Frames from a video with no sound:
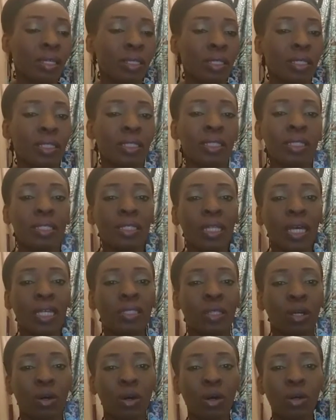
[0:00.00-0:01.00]
It seems
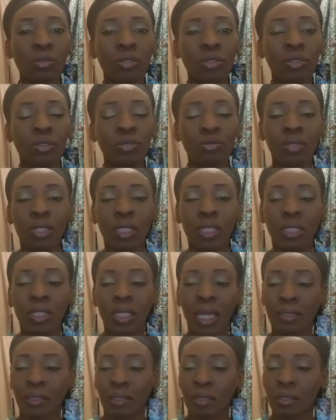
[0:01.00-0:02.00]
like the older you get,
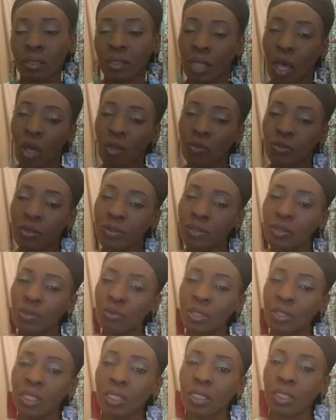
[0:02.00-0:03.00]
like the softer you
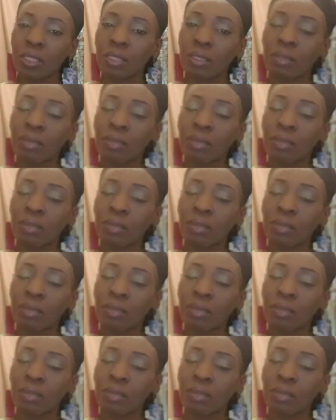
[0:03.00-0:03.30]
get.